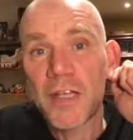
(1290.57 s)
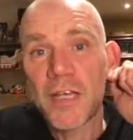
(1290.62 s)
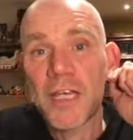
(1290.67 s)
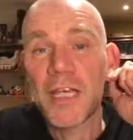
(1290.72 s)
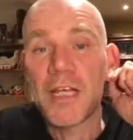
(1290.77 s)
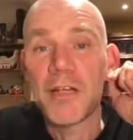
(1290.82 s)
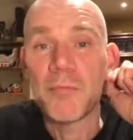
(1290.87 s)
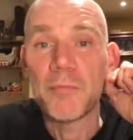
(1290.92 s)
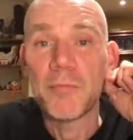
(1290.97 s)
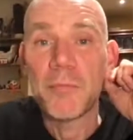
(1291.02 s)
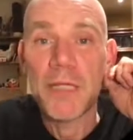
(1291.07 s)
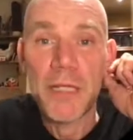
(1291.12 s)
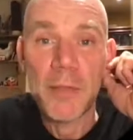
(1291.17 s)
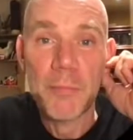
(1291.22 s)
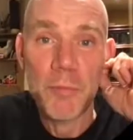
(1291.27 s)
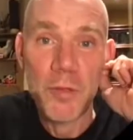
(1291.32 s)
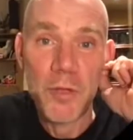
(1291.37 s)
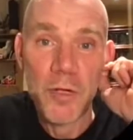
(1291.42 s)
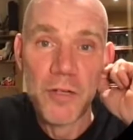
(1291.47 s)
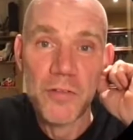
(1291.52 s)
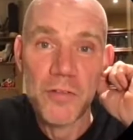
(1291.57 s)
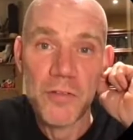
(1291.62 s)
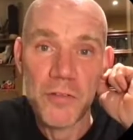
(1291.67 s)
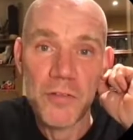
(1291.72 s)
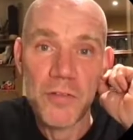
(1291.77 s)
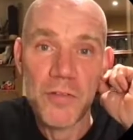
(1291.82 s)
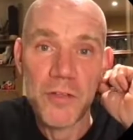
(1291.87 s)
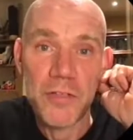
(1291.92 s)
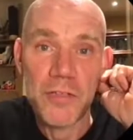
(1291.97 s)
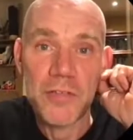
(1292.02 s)
in media production
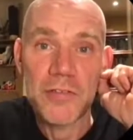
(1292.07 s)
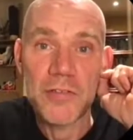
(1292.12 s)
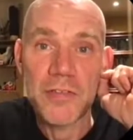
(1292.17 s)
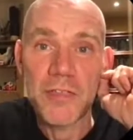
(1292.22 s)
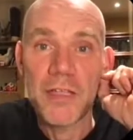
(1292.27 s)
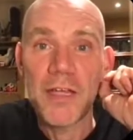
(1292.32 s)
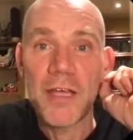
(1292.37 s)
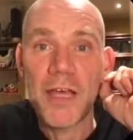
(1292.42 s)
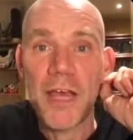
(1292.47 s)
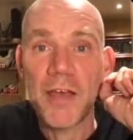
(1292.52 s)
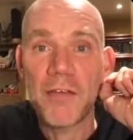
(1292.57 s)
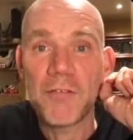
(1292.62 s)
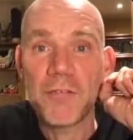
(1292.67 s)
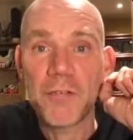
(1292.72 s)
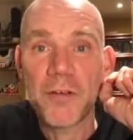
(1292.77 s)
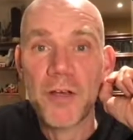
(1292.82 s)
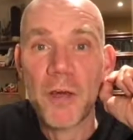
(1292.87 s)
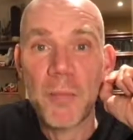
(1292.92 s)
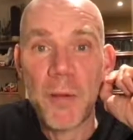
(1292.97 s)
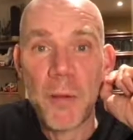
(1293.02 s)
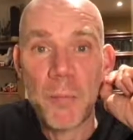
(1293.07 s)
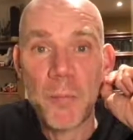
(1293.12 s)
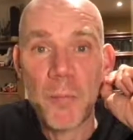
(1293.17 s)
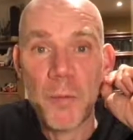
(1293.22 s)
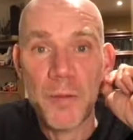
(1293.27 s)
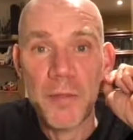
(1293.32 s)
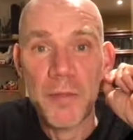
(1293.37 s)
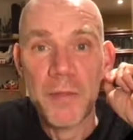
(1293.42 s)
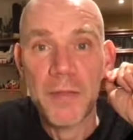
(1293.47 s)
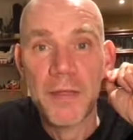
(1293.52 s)
studies have come up
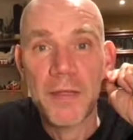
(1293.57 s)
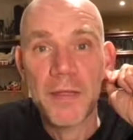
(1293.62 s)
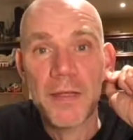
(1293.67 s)
with.